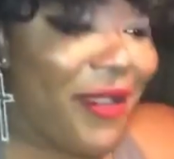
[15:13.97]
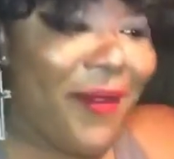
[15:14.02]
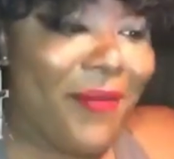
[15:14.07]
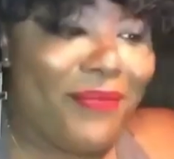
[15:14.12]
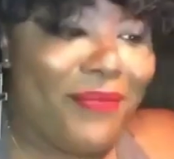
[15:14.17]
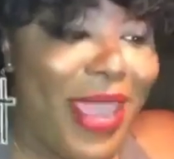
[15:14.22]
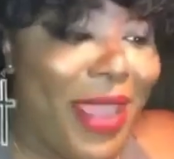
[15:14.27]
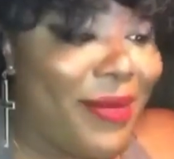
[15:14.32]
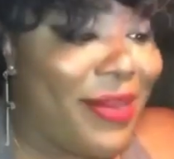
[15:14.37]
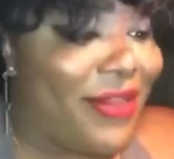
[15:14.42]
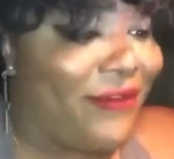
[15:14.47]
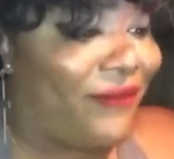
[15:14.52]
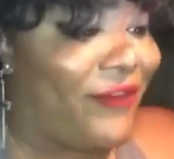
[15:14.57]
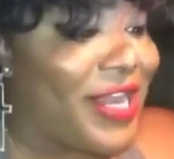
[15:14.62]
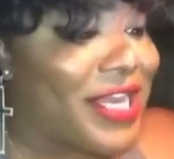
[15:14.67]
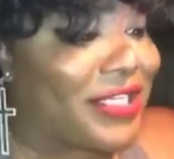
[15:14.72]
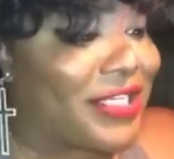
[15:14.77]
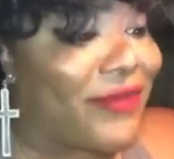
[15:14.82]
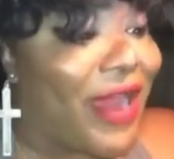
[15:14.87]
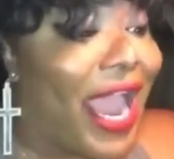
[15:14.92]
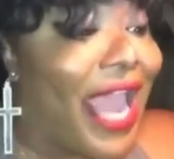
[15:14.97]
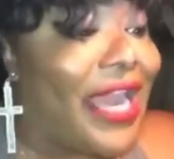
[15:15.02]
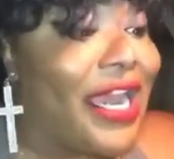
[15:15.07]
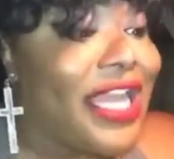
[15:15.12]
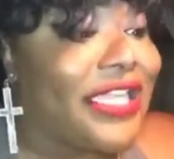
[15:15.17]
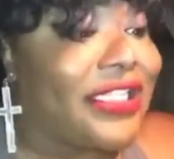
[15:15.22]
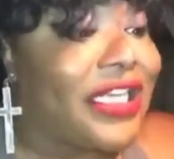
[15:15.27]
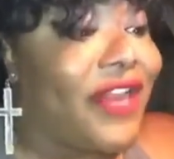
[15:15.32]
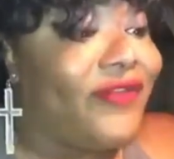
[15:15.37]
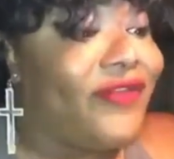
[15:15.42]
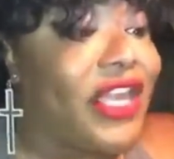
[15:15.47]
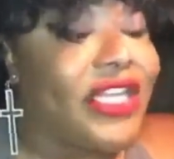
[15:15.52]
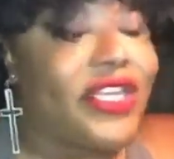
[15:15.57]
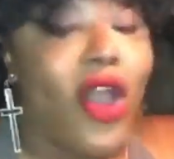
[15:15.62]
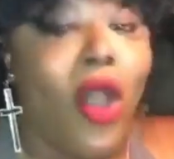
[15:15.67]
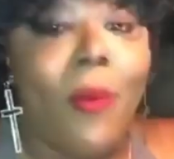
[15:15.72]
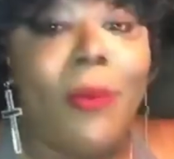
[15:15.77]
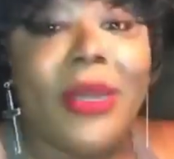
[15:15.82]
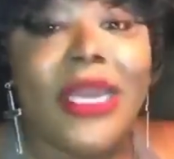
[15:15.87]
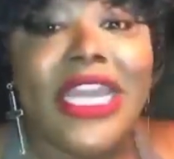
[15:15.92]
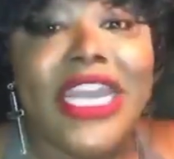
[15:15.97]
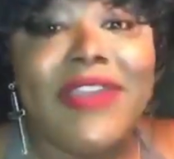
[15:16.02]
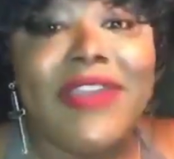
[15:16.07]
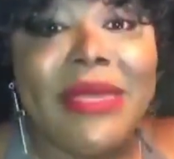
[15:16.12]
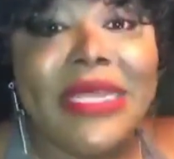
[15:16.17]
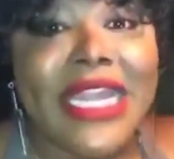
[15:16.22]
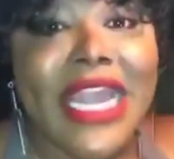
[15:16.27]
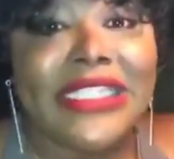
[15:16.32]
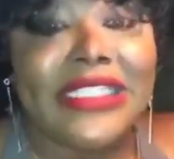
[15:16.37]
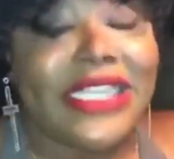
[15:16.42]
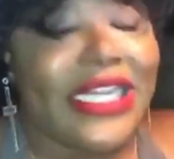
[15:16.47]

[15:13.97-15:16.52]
Baby, the fish fry. And listen, if you don't believe me,